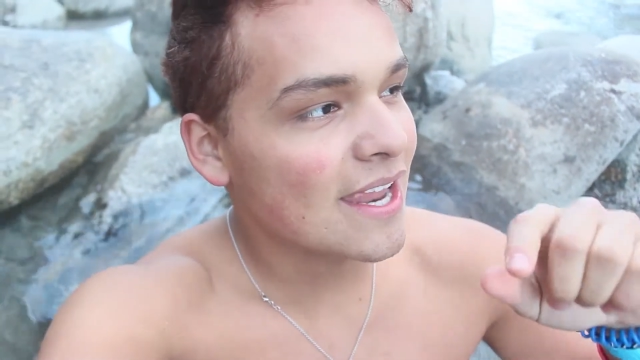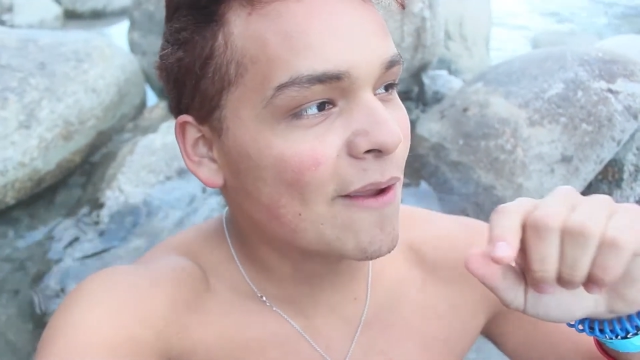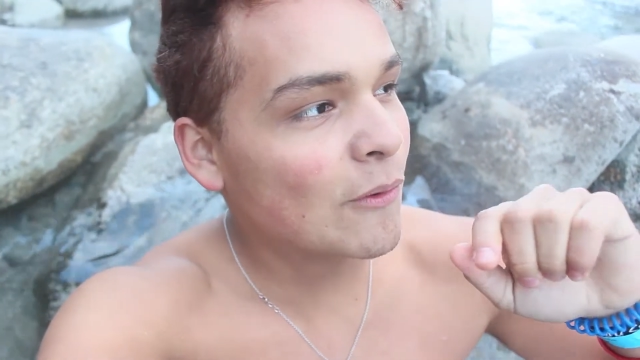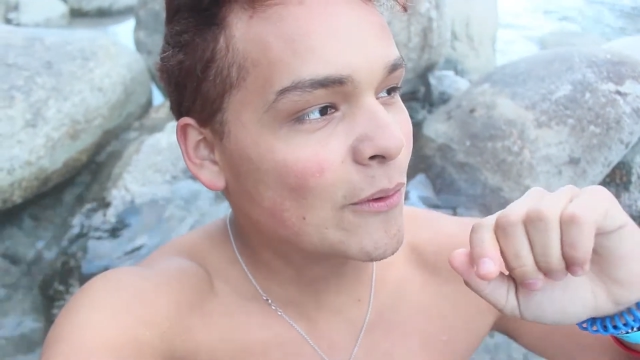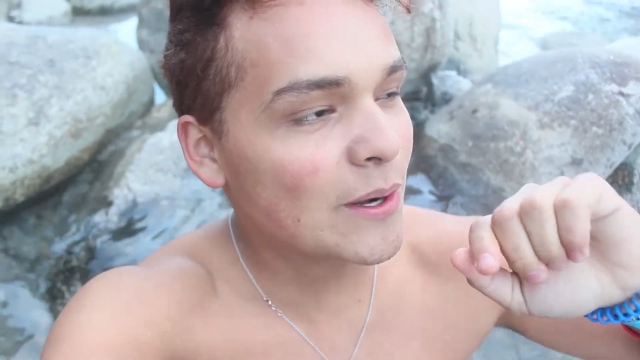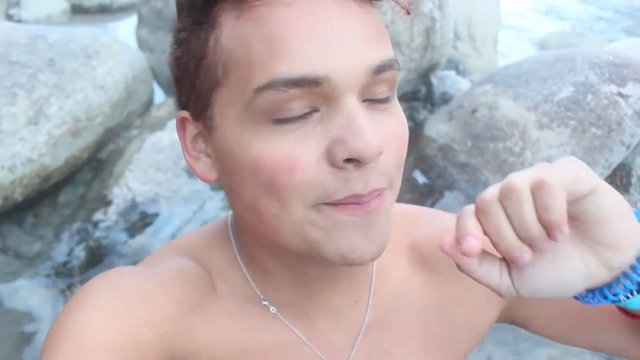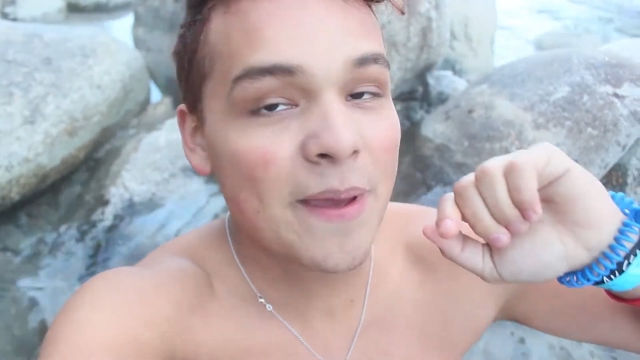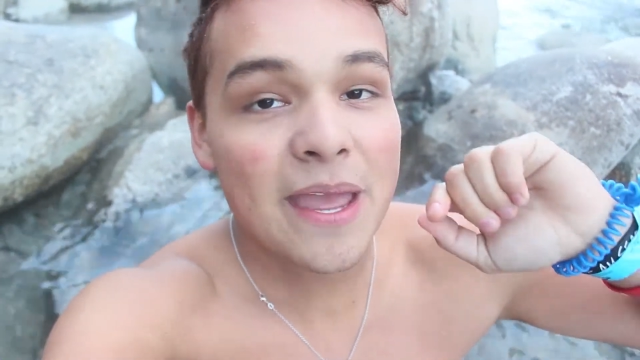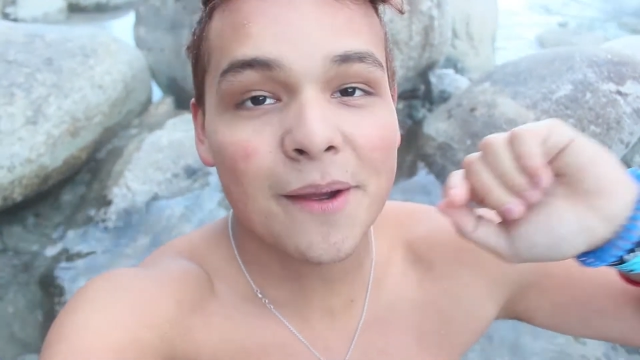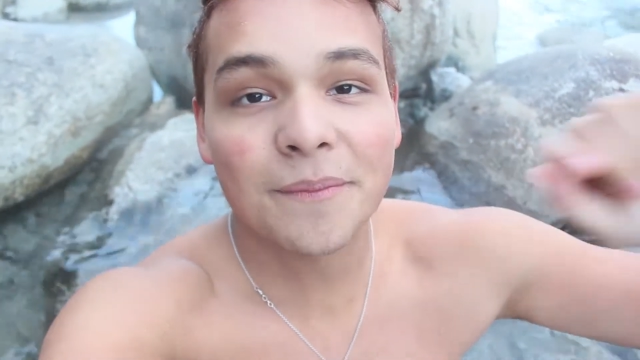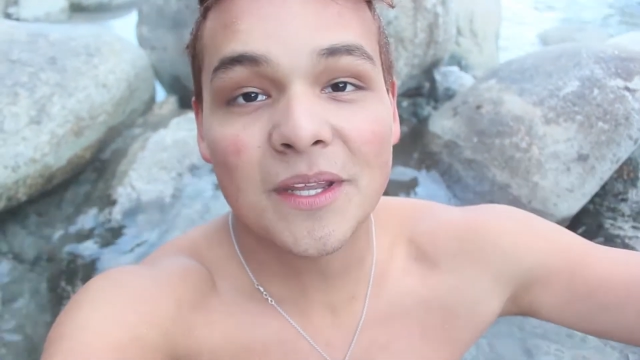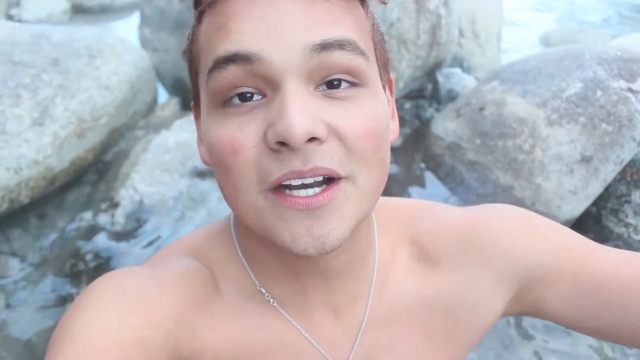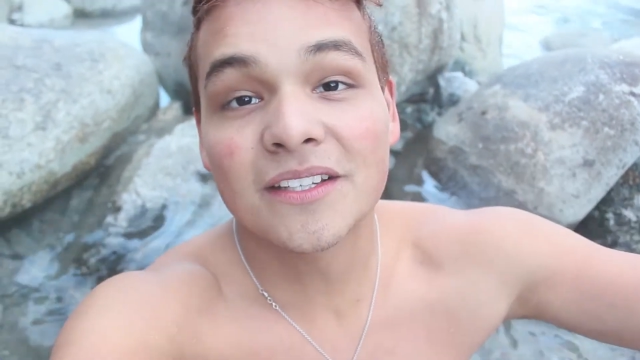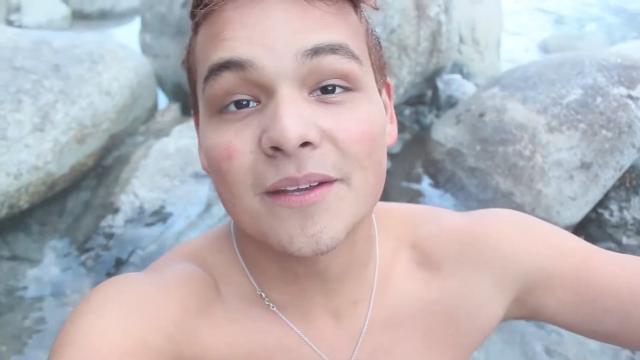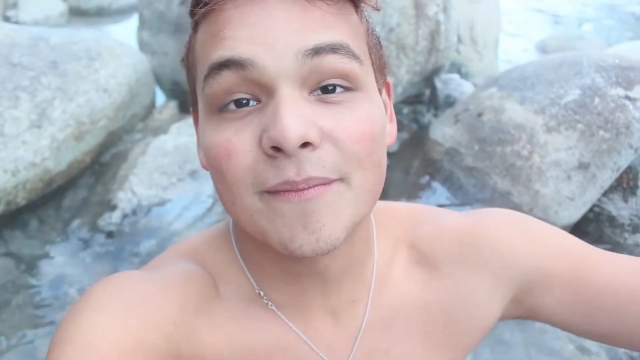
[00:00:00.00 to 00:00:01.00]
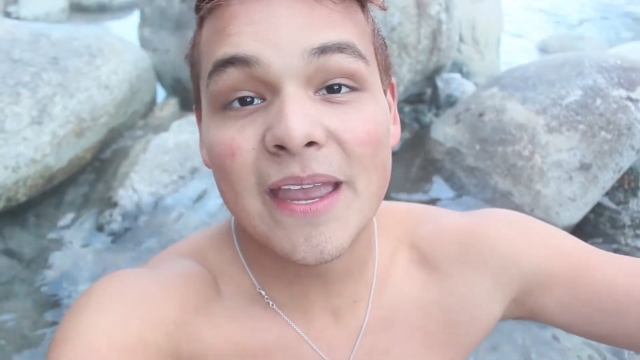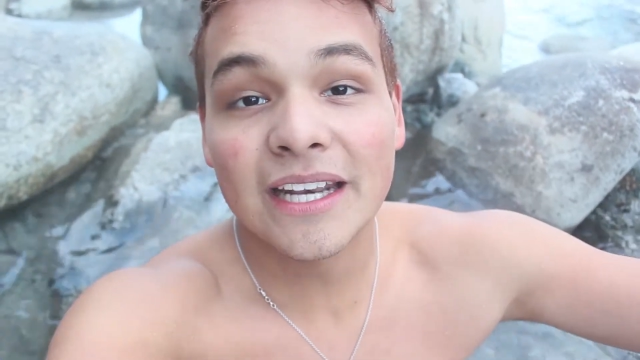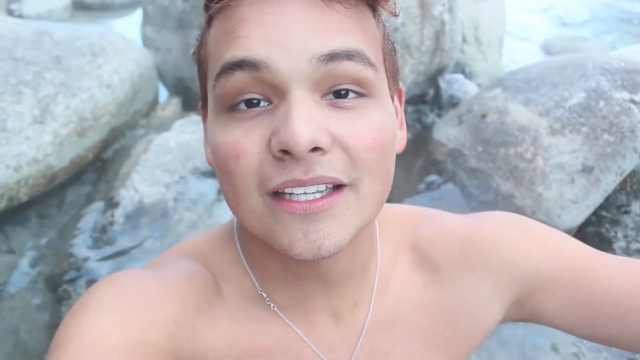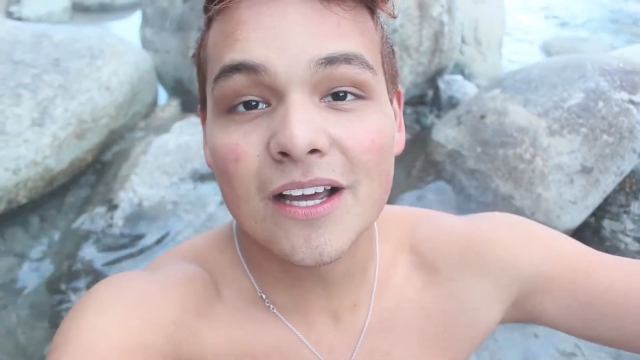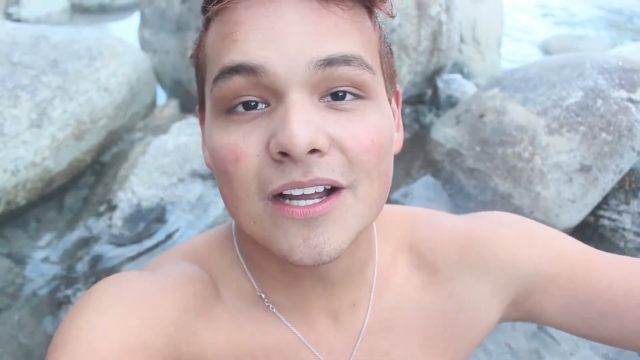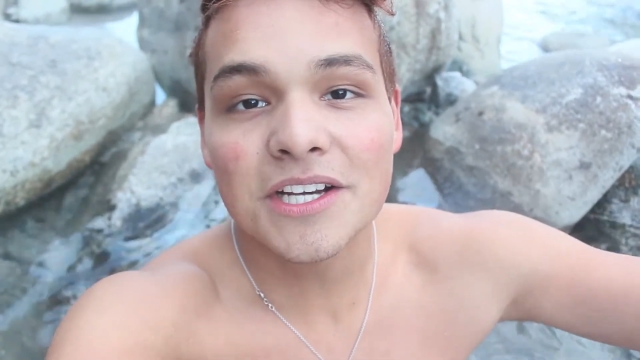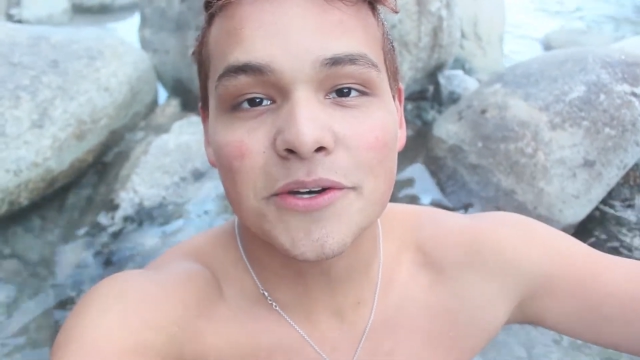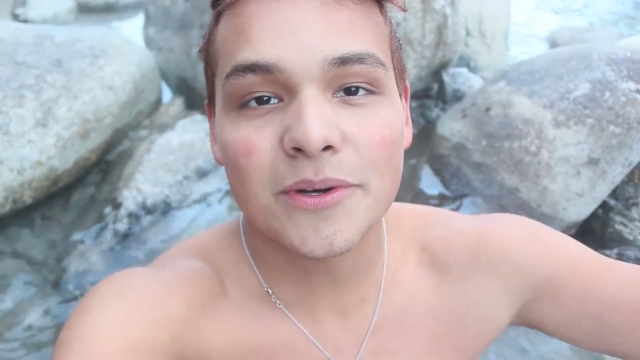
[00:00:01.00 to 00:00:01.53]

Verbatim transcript: if we were to pay up there at the main lodge,